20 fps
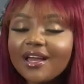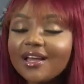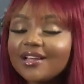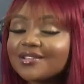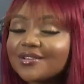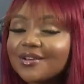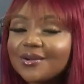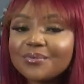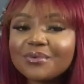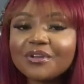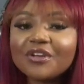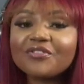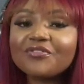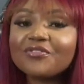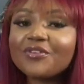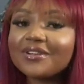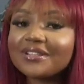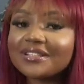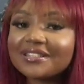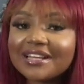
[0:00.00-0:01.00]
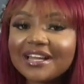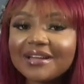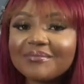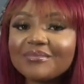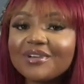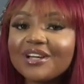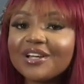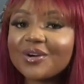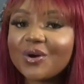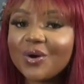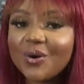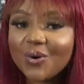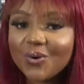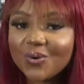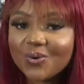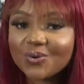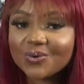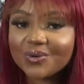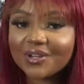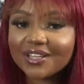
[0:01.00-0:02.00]
It's going to be a fun time like
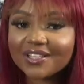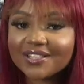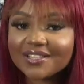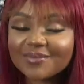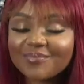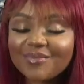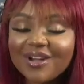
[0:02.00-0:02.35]
always.